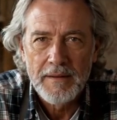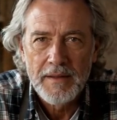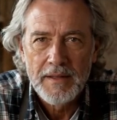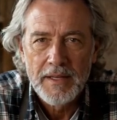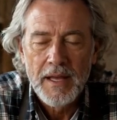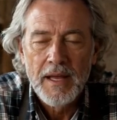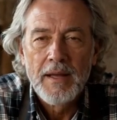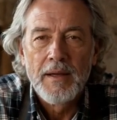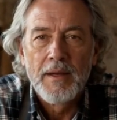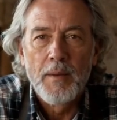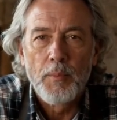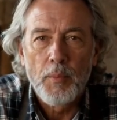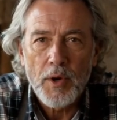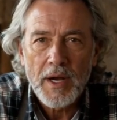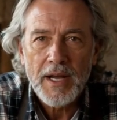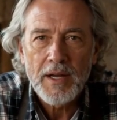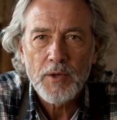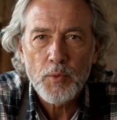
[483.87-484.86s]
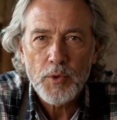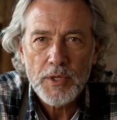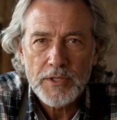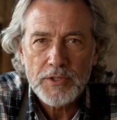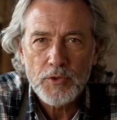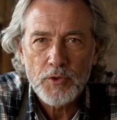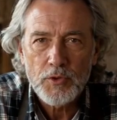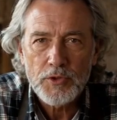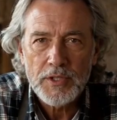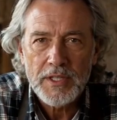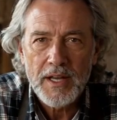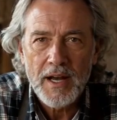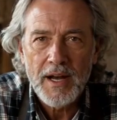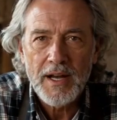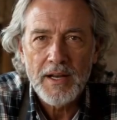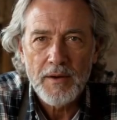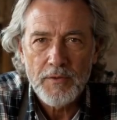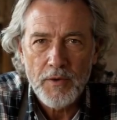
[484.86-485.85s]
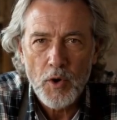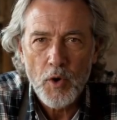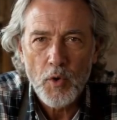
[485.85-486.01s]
Then the brand went through the kind of